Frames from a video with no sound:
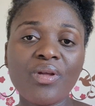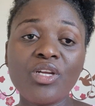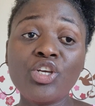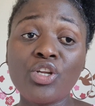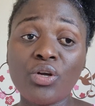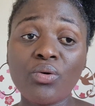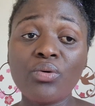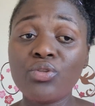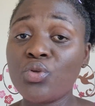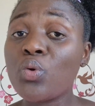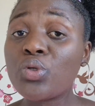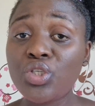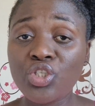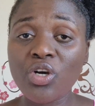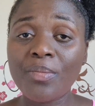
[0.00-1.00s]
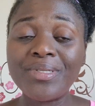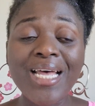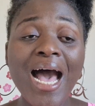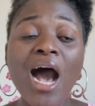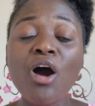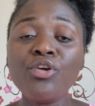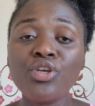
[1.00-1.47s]
you know, those jobs,
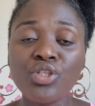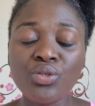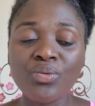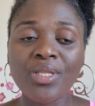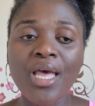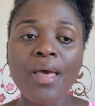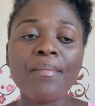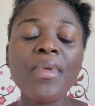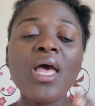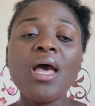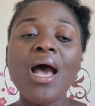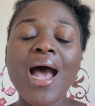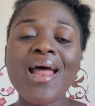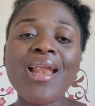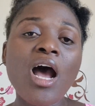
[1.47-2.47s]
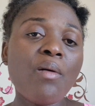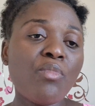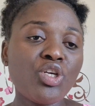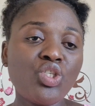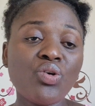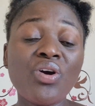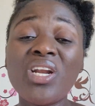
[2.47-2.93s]
how you do them and how
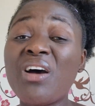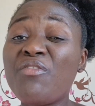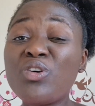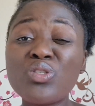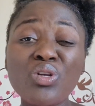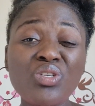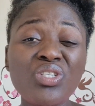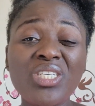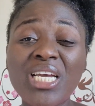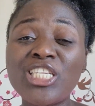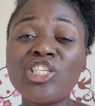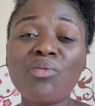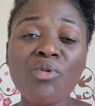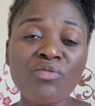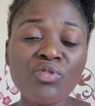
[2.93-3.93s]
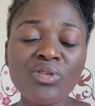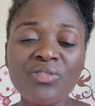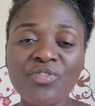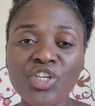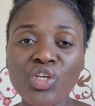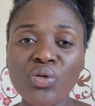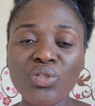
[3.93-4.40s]
much you earn. I've also shared some of those
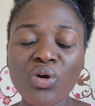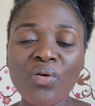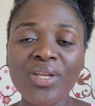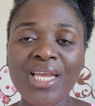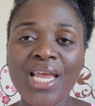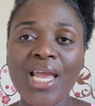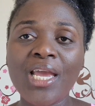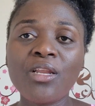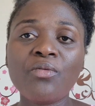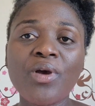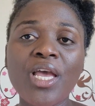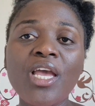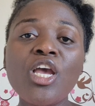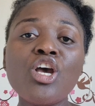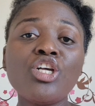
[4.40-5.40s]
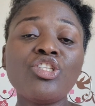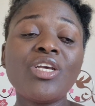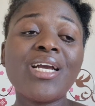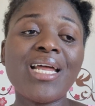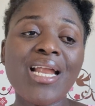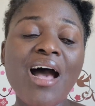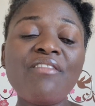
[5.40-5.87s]
videos on here anyway, so you
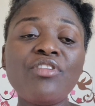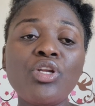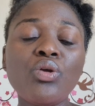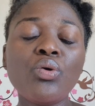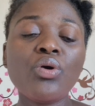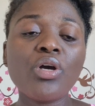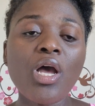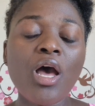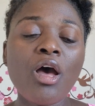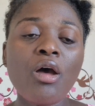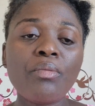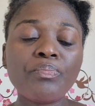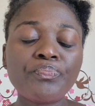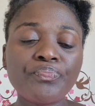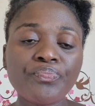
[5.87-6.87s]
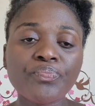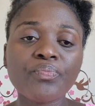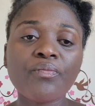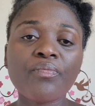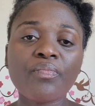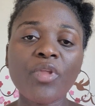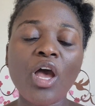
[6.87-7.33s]
can have a look on
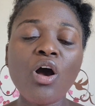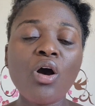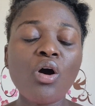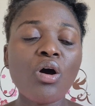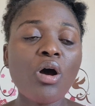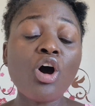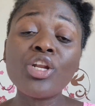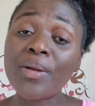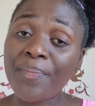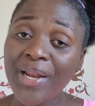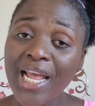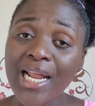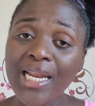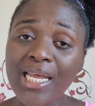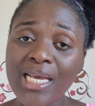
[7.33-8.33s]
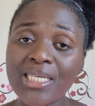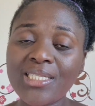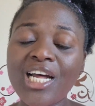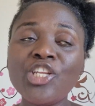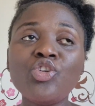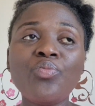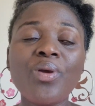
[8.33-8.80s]
the playlist
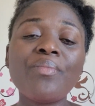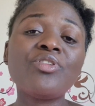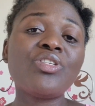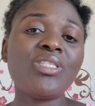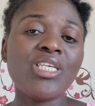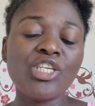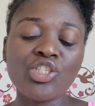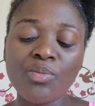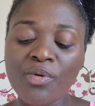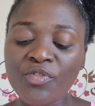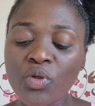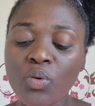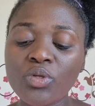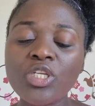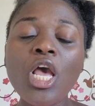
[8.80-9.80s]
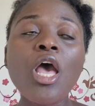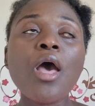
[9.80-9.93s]
and you'll be able to see some of those.